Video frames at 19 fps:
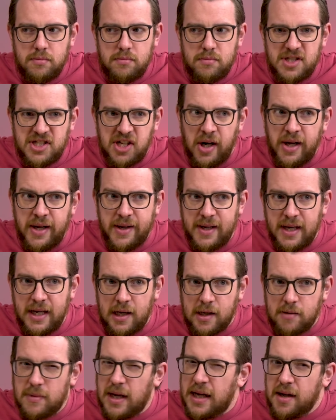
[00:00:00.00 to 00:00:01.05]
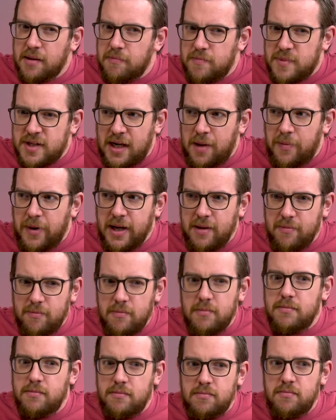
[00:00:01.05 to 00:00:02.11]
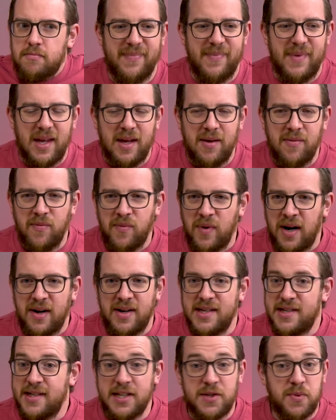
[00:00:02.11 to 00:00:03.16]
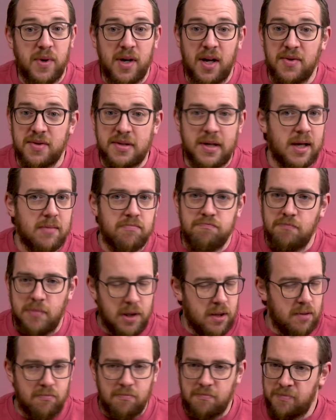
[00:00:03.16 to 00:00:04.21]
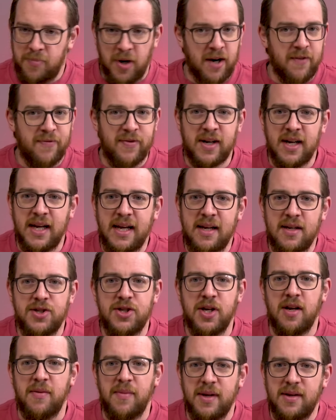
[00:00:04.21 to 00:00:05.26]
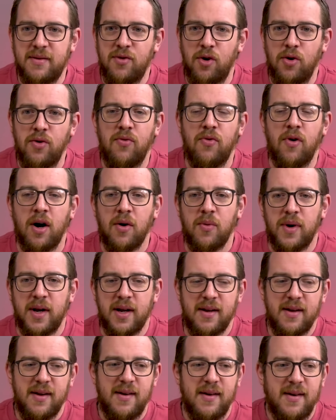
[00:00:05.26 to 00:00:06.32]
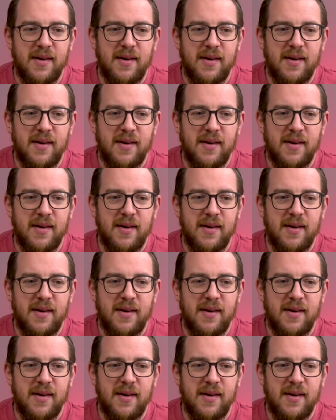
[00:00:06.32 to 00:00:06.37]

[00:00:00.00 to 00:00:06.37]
silently, like, can I celebrate? Whereas this one, I was like, perfectly legitimate, nothing wrong with it.